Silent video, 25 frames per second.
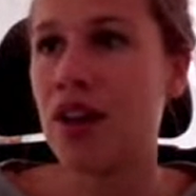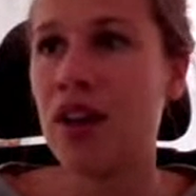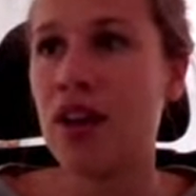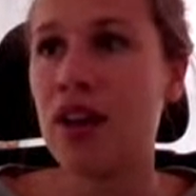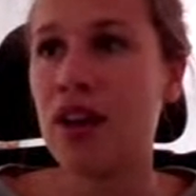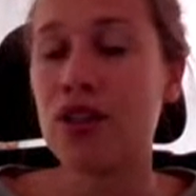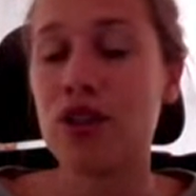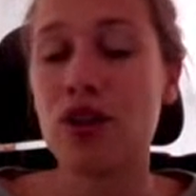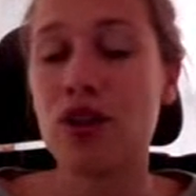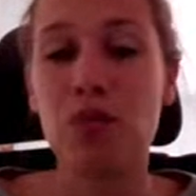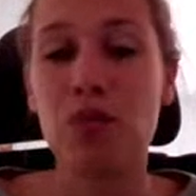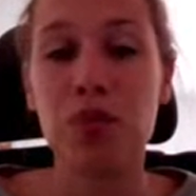
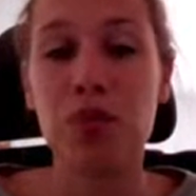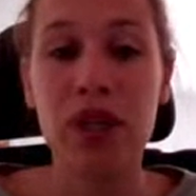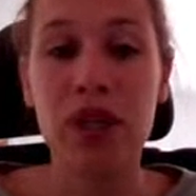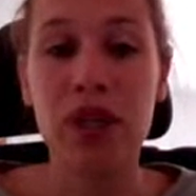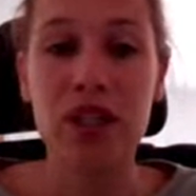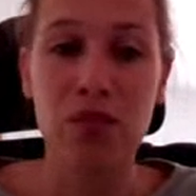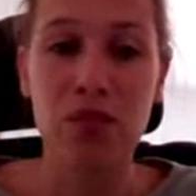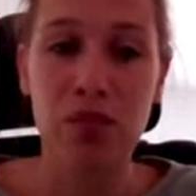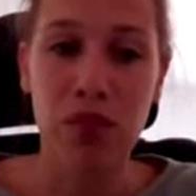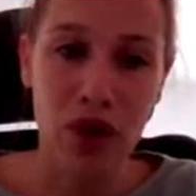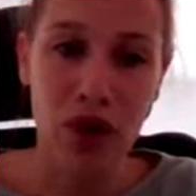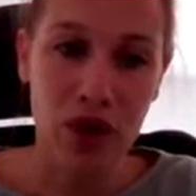So please
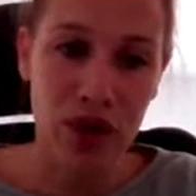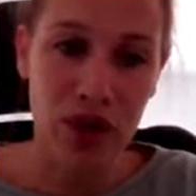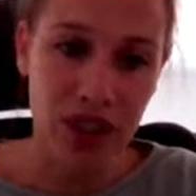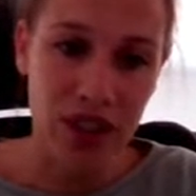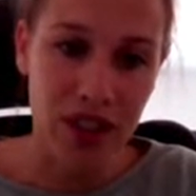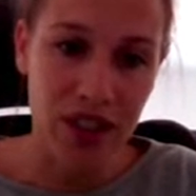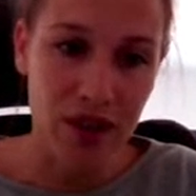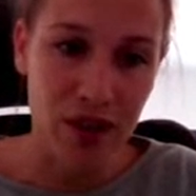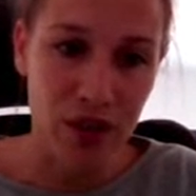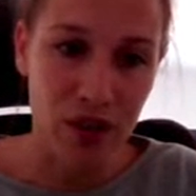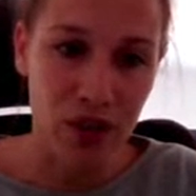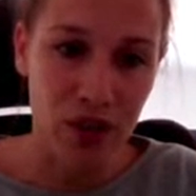block
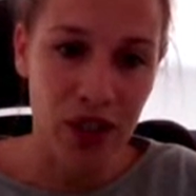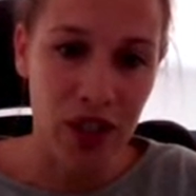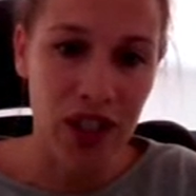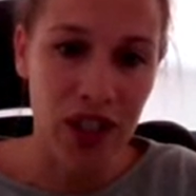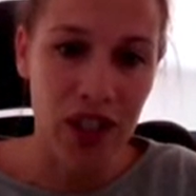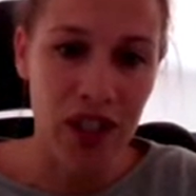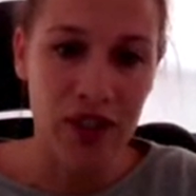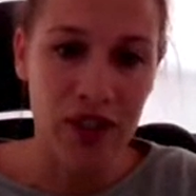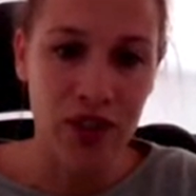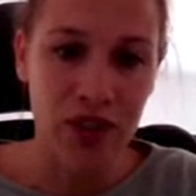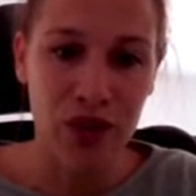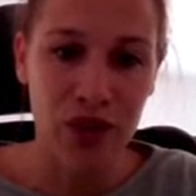this already
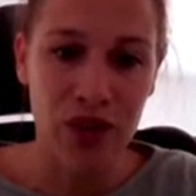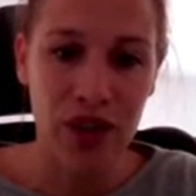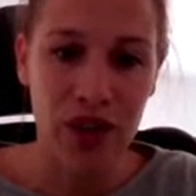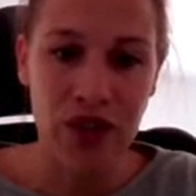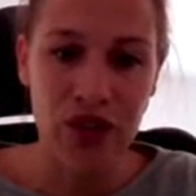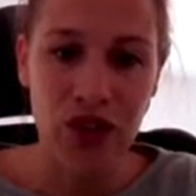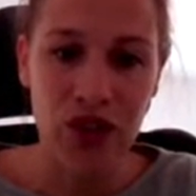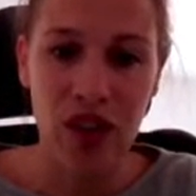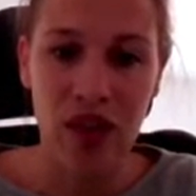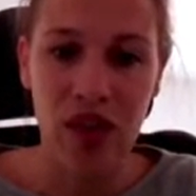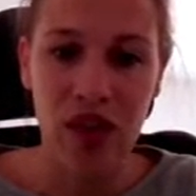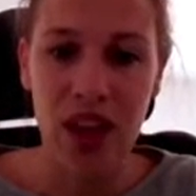in your
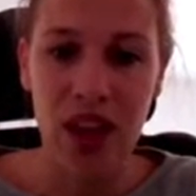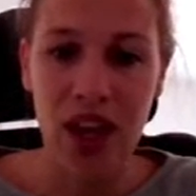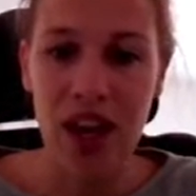agenda,